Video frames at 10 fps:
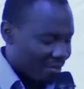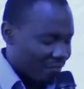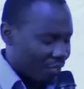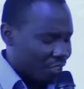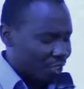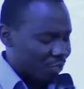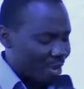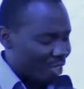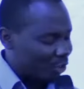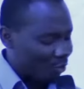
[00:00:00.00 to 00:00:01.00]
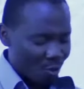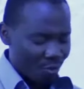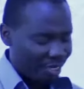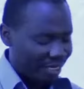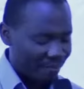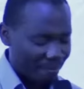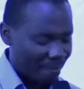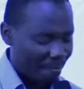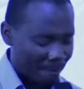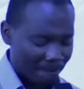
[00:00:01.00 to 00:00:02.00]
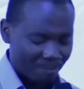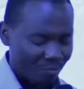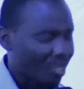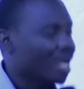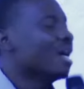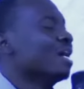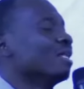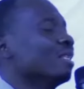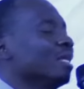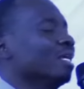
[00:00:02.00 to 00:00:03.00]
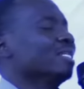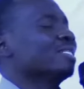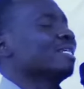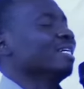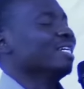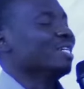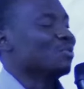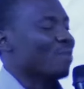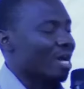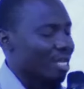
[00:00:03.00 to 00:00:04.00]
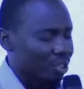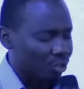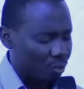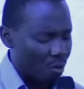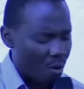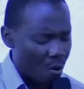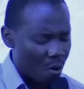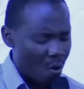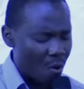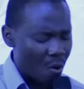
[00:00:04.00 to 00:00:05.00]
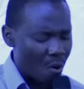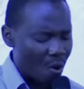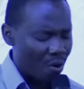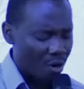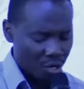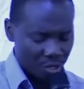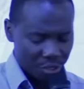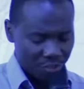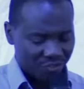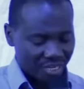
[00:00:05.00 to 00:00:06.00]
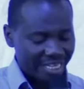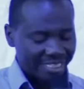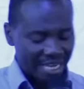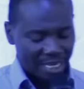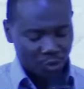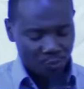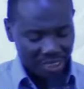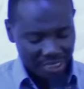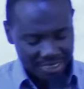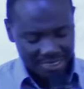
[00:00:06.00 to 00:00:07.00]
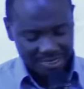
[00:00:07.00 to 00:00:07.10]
This is my story. This is my story. Say it like you mean it.